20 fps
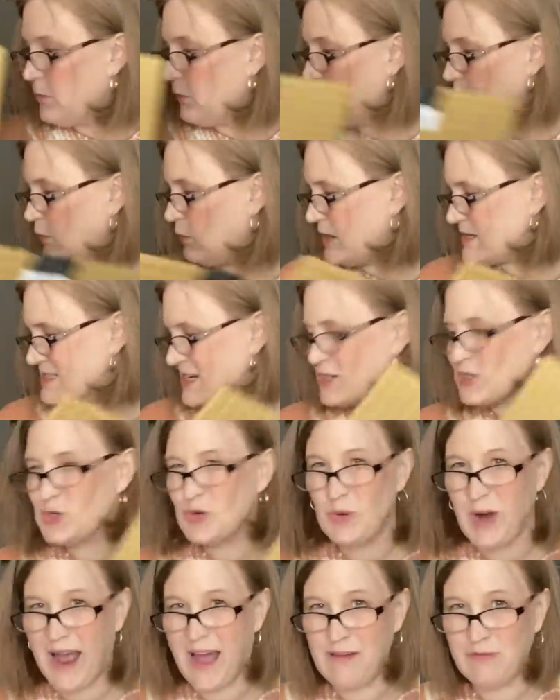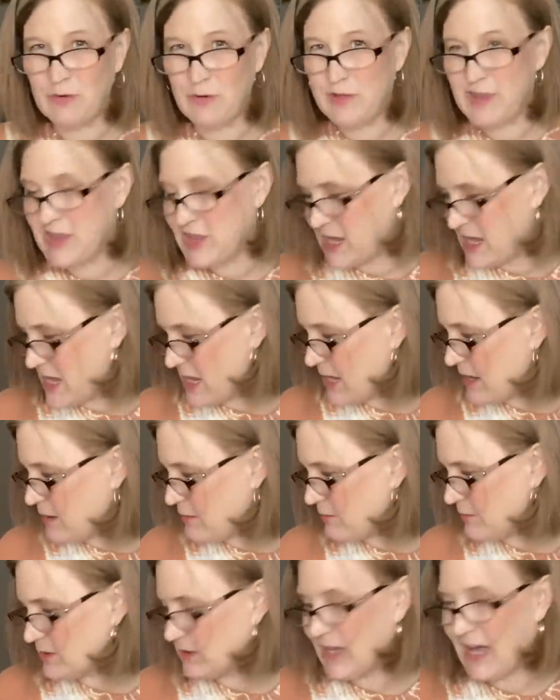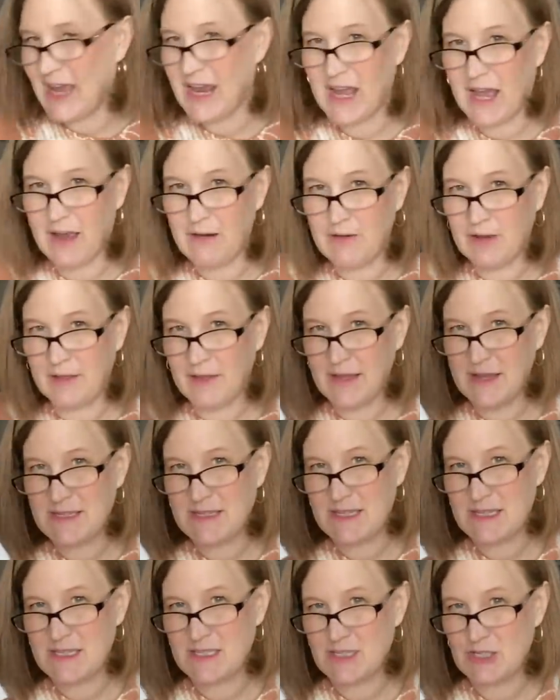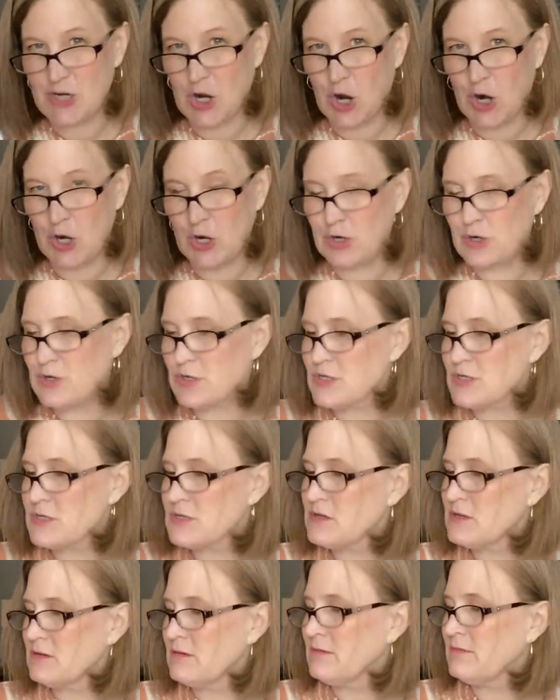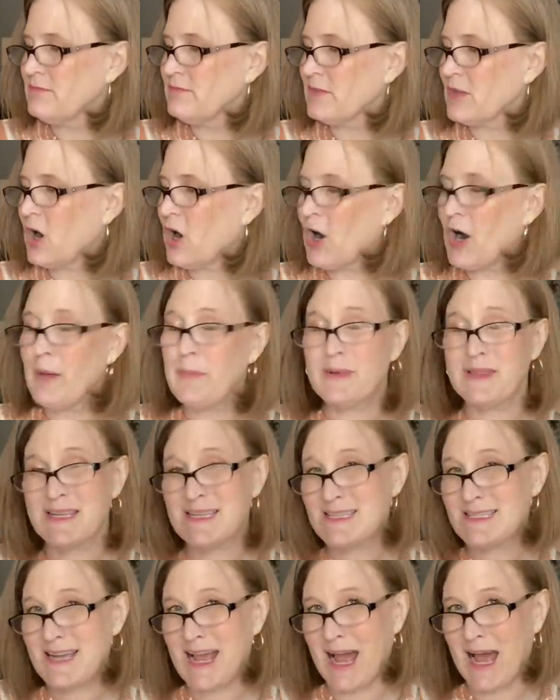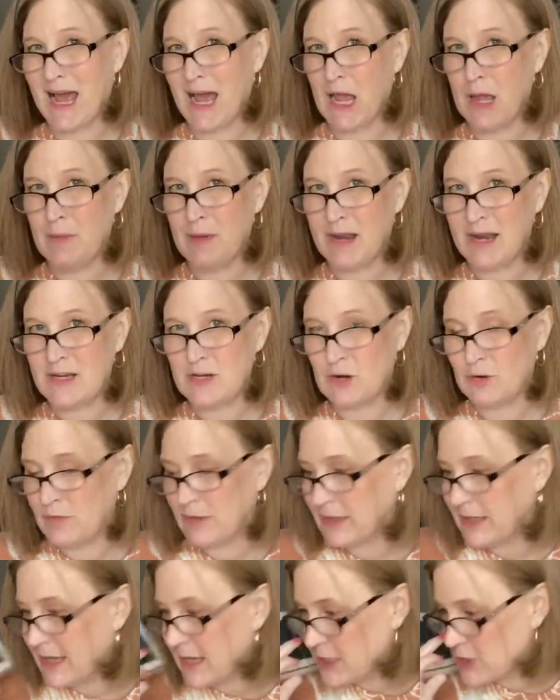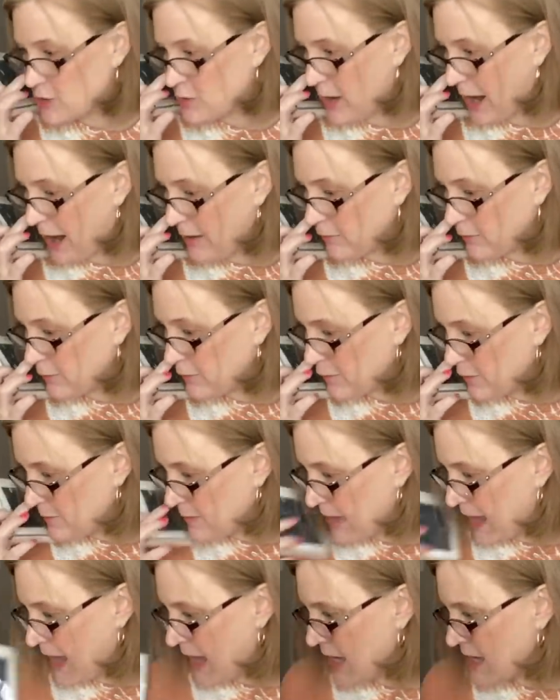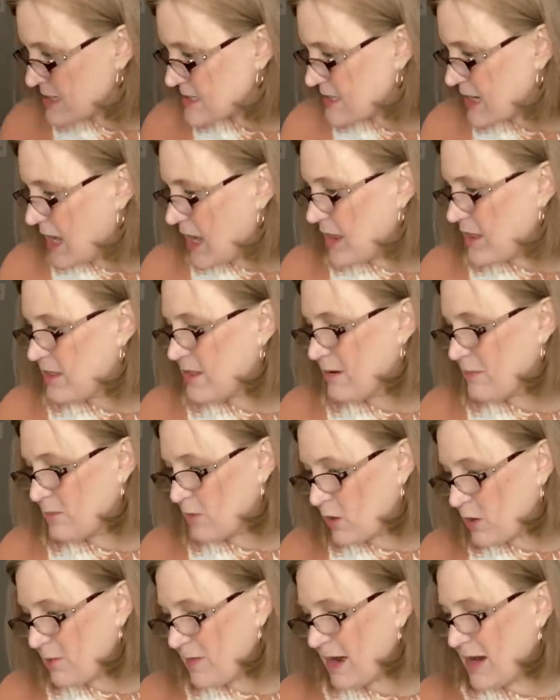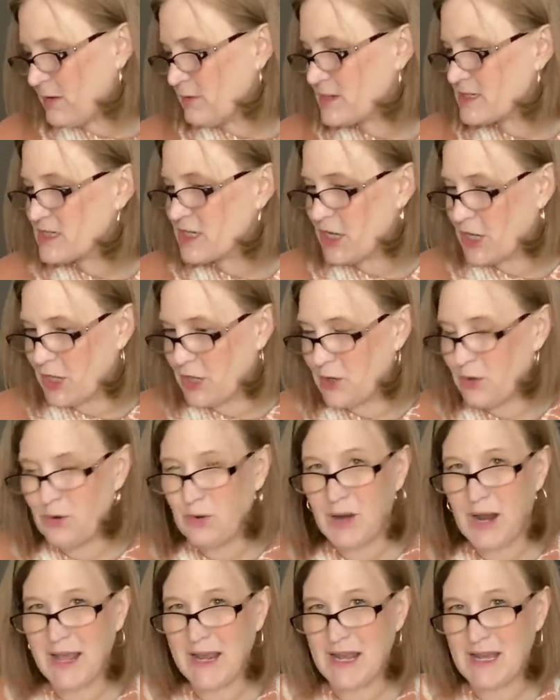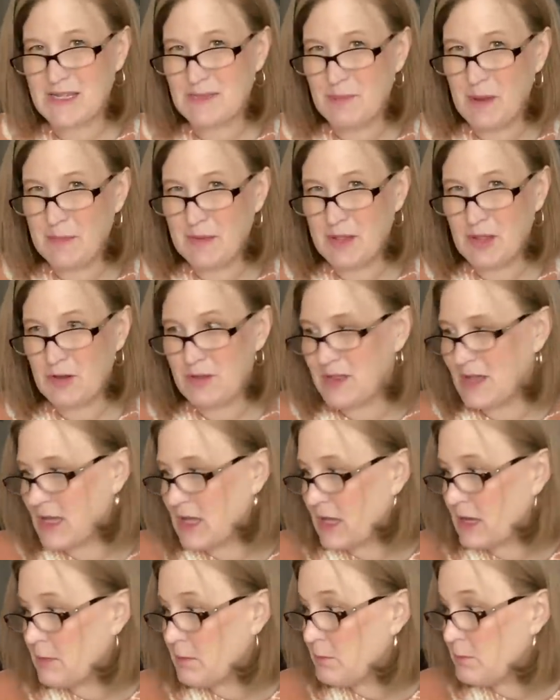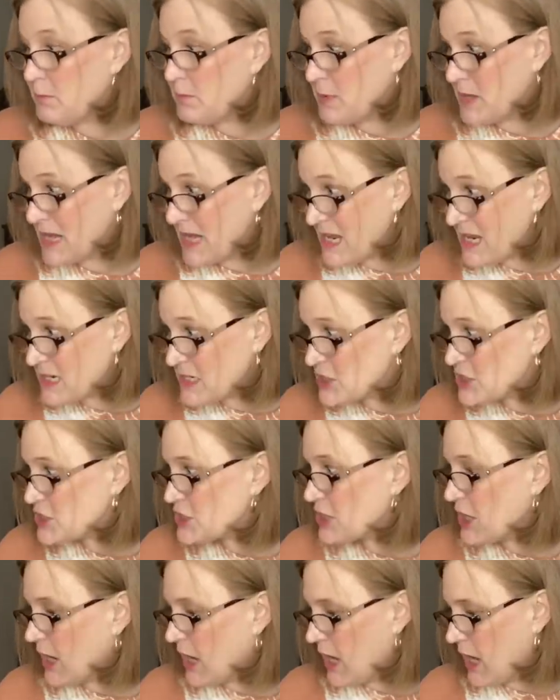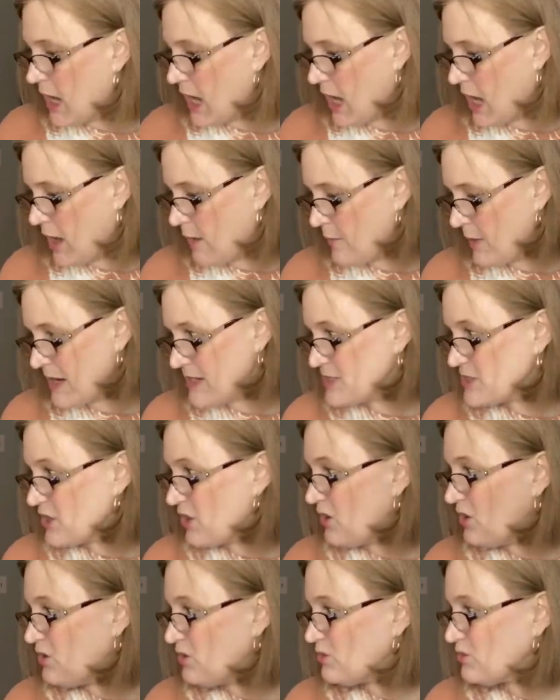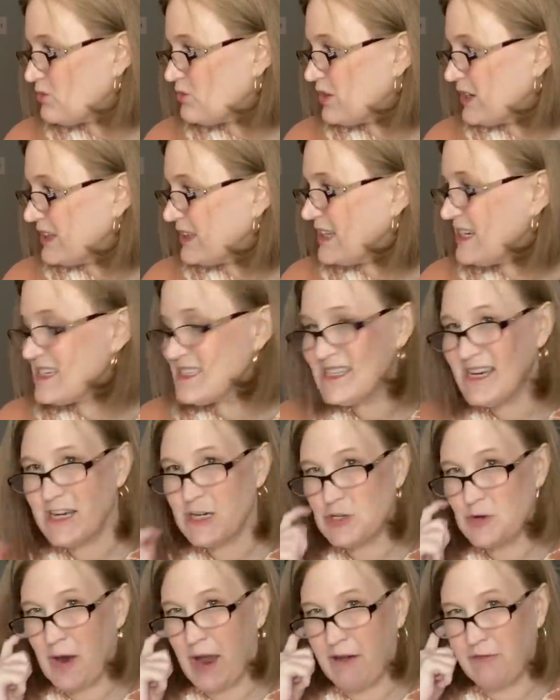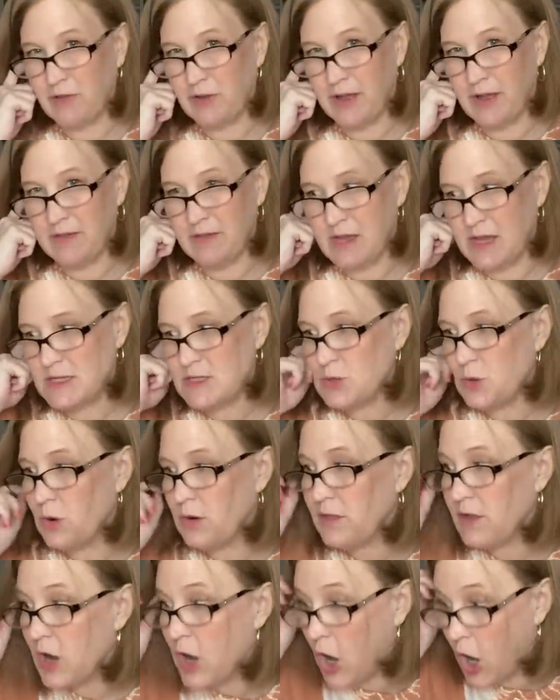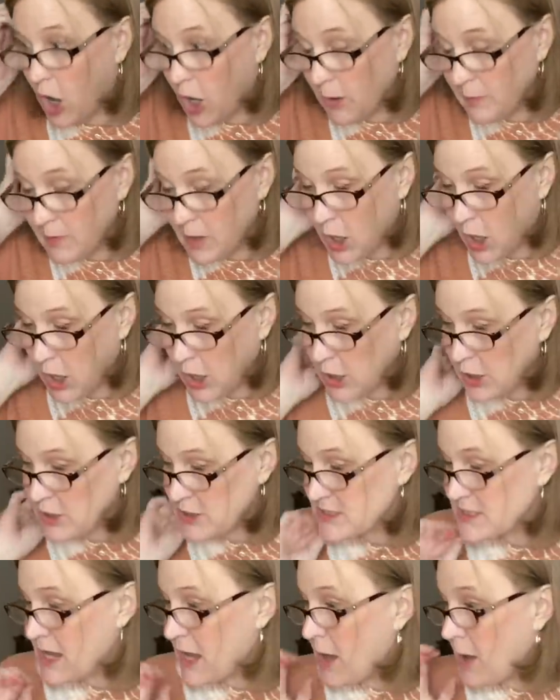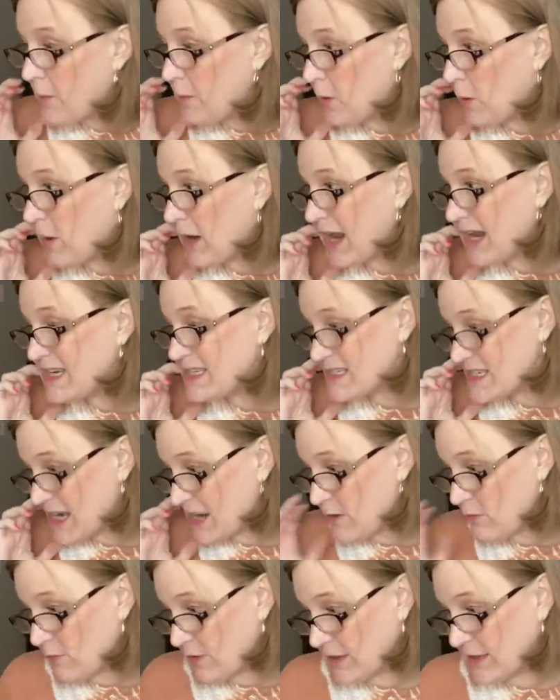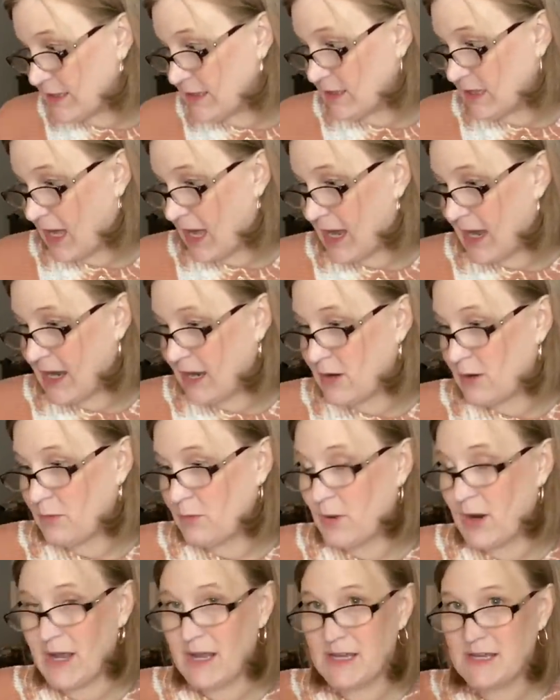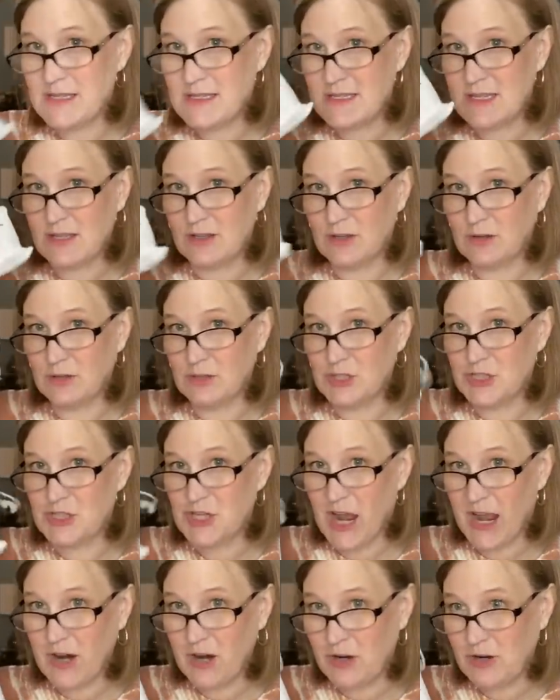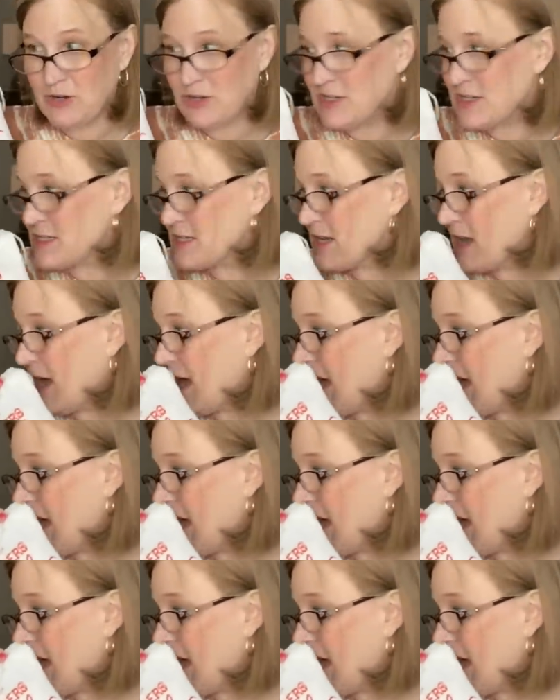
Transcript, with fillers: was a travel theme. Like I realized the stars are up in the sky, but I don't really get travel from that. The mermaid was cute. I guess maybe they're thinking beach. Um, I don't really see travel in this or the calm cards, but what I did really like was the little checkers